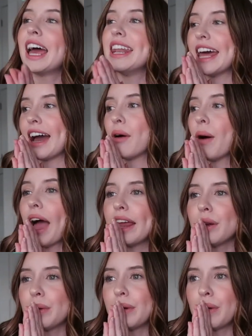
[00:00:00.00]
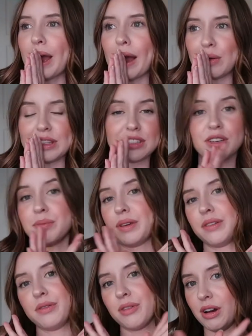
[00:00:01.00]
Now, I don't know how this could
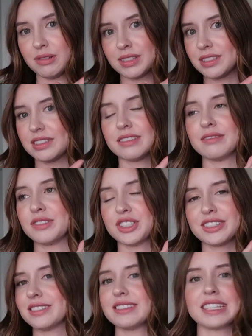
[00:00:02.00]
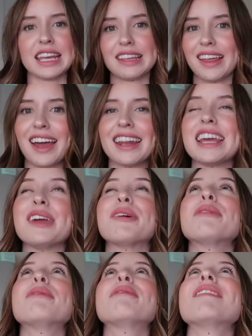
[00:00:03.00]
be gross, just saying that.
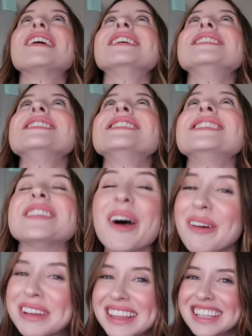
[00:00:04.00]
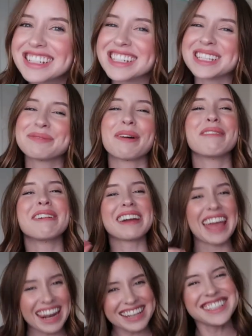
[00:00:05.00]
It was so delicious, but we'll
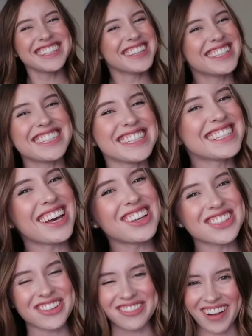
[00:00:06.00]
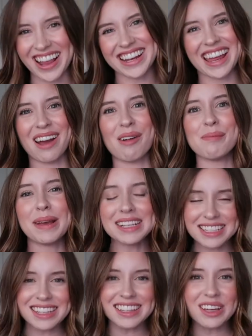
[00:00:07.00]
get into the details right now.
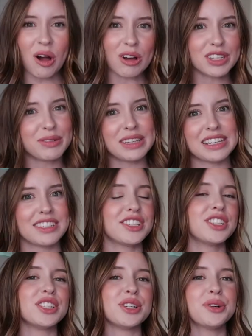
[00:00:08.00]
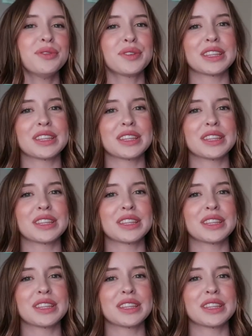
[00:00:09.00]
Basically, all you needed to do